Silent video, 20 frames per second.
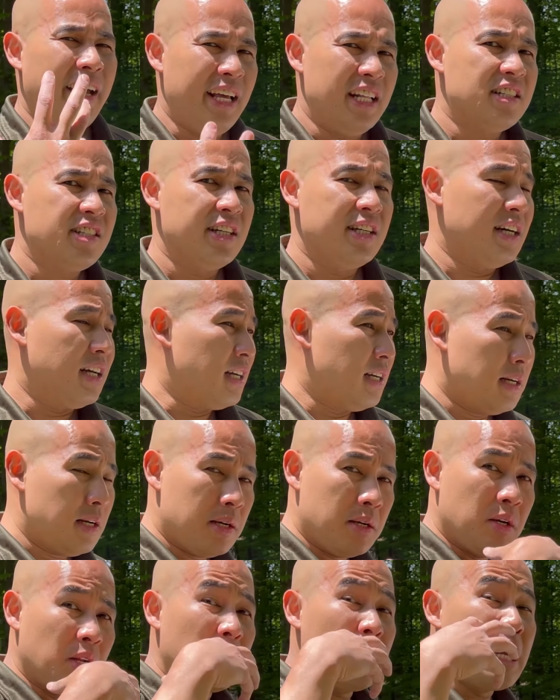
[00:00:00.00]
incident
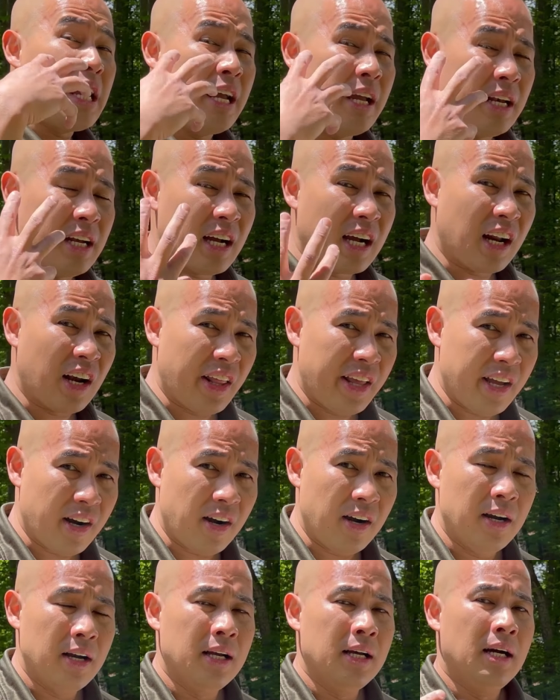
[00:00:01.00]
in a clear